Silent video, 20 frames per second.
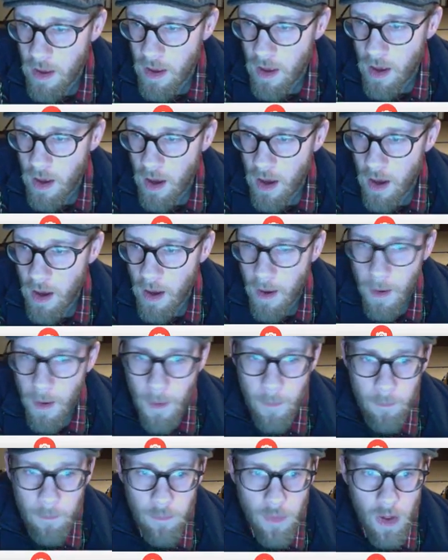
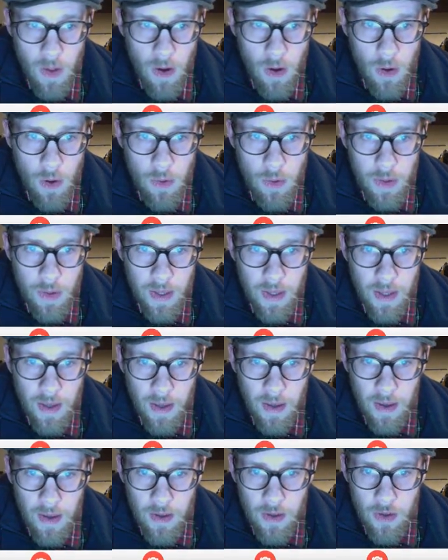
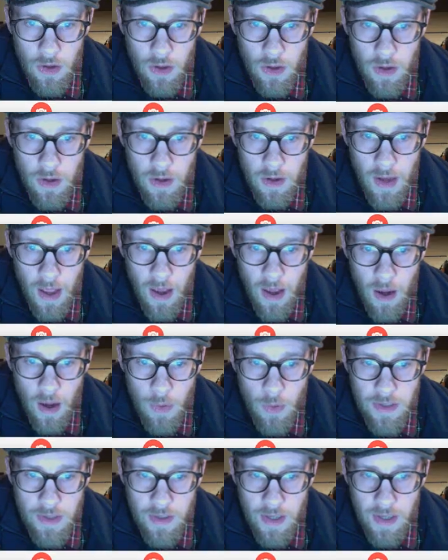Okay, good. Now
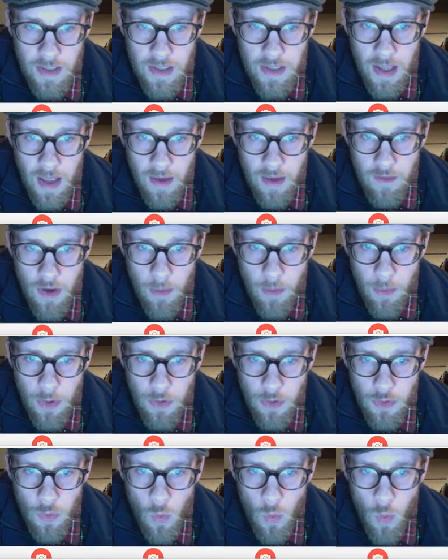we just have
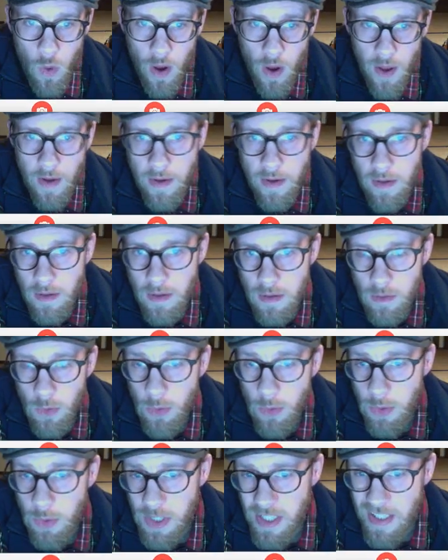numbers 1.
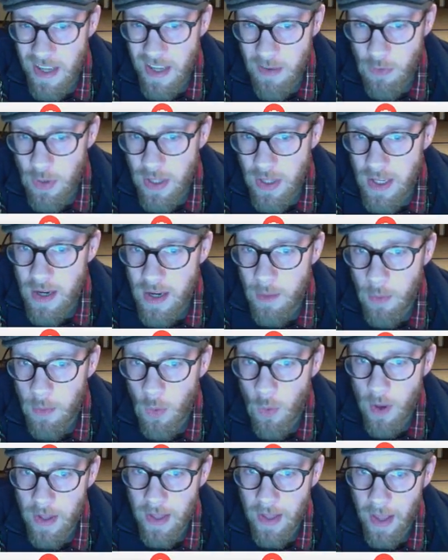Well, we just have really number
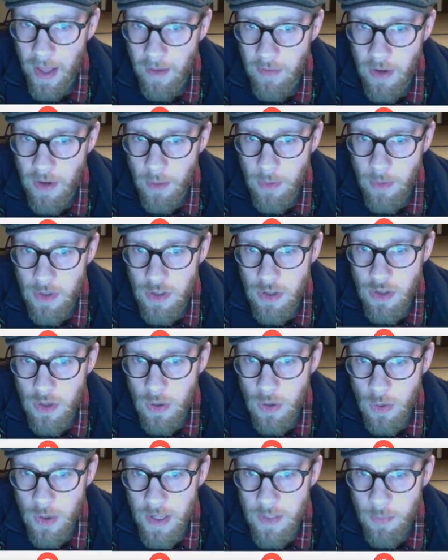1 left. Number
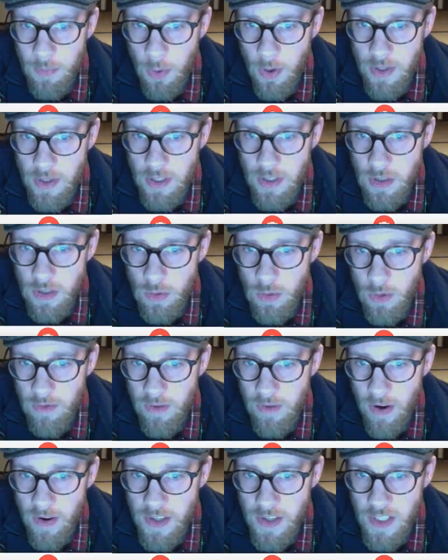2 is pointing to a
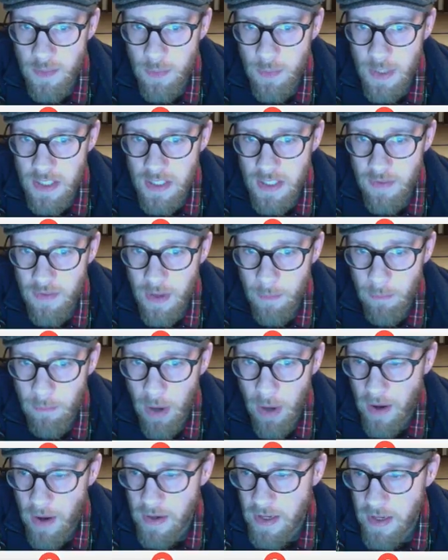very specific
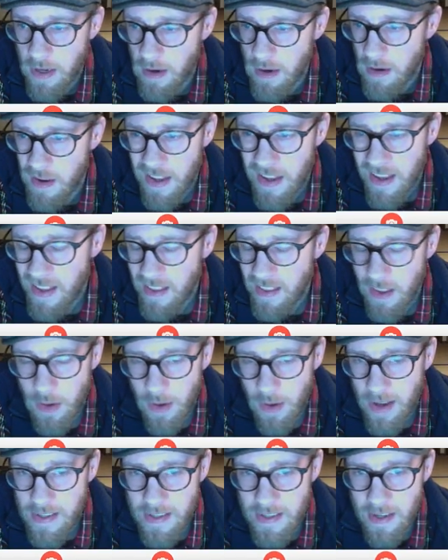bond here that
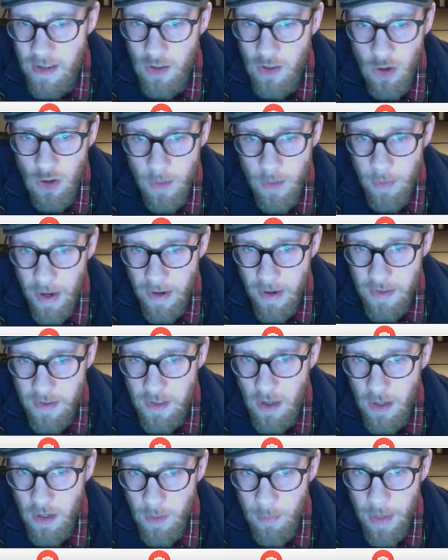you guys didn't learn about. It's
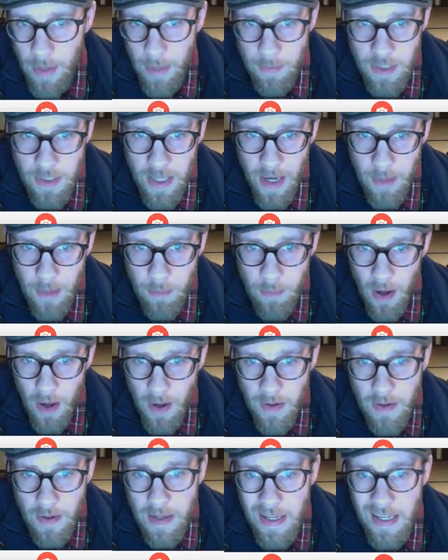called a peptide
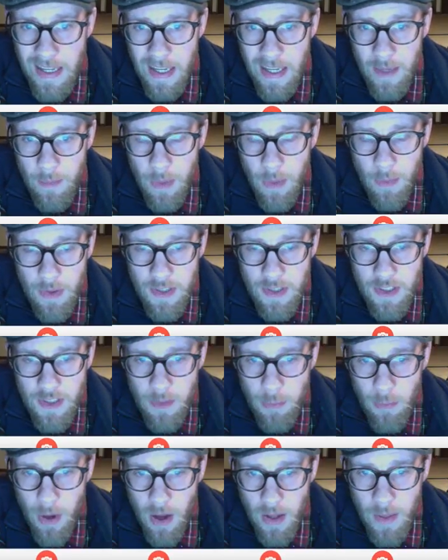bond. Remember, this is
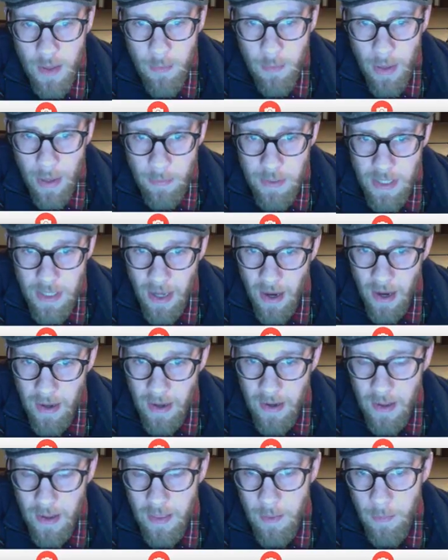a
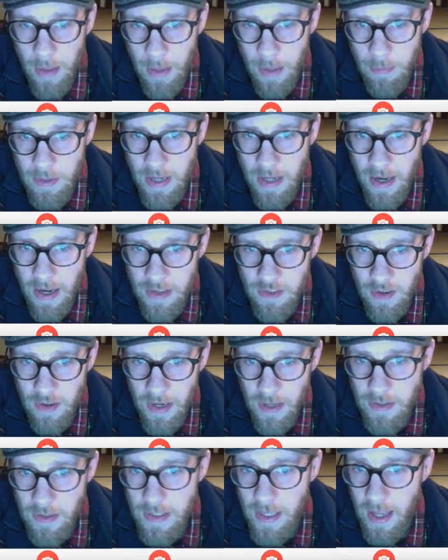polypeptide, and the peptides are
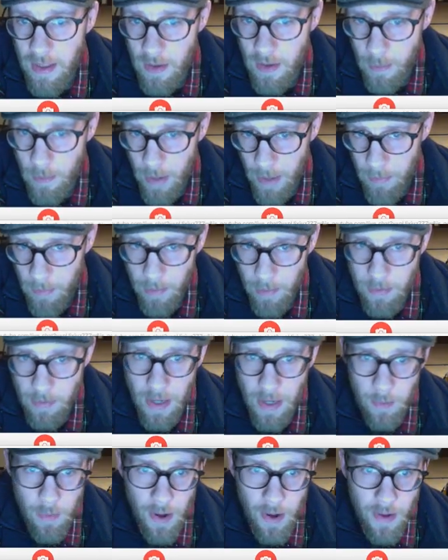held together by
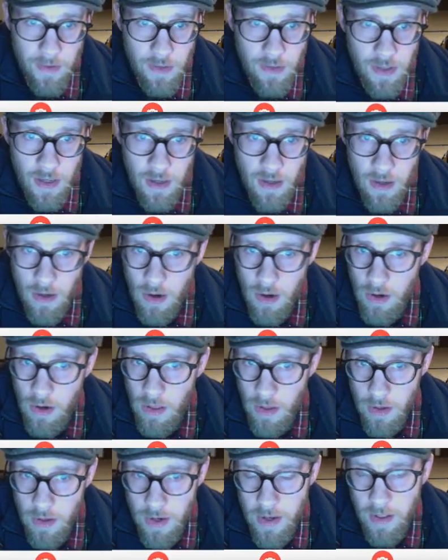peptide bonds. You didn't
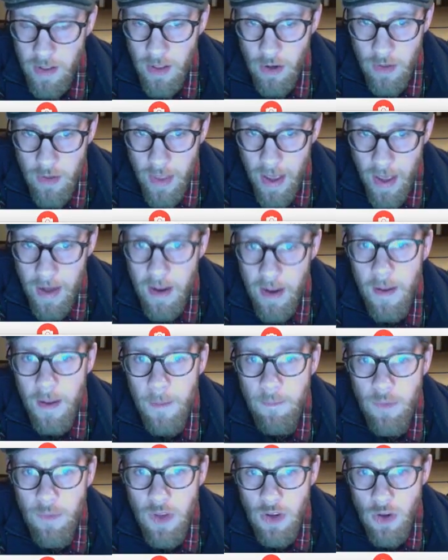learn that.
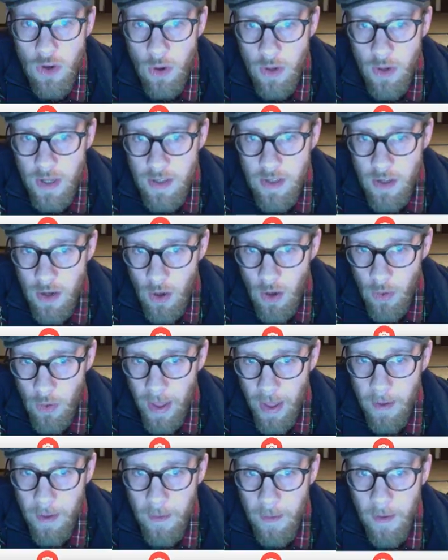You don't need to know
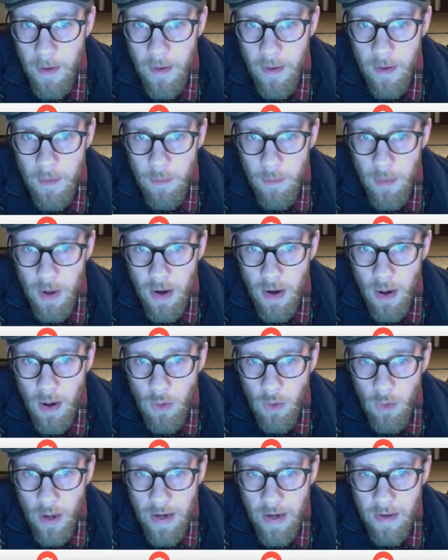that, but
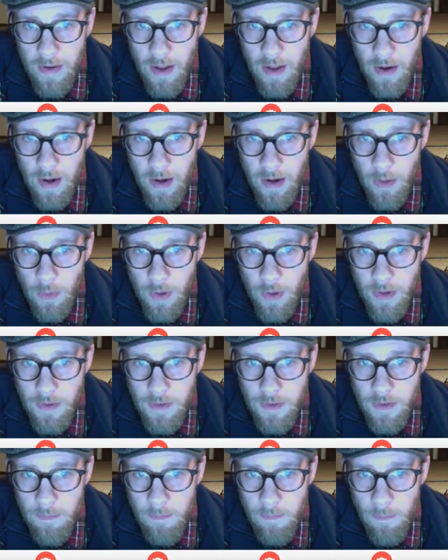I'll write it down
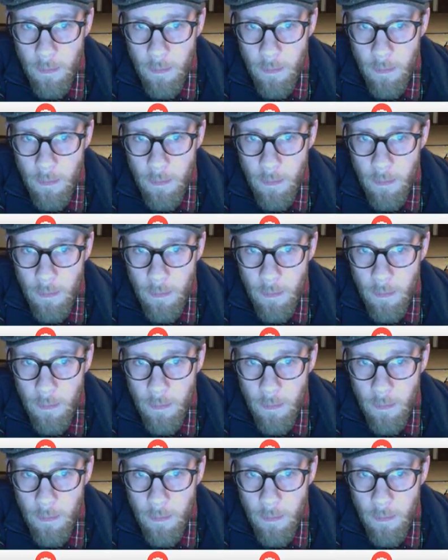anyways.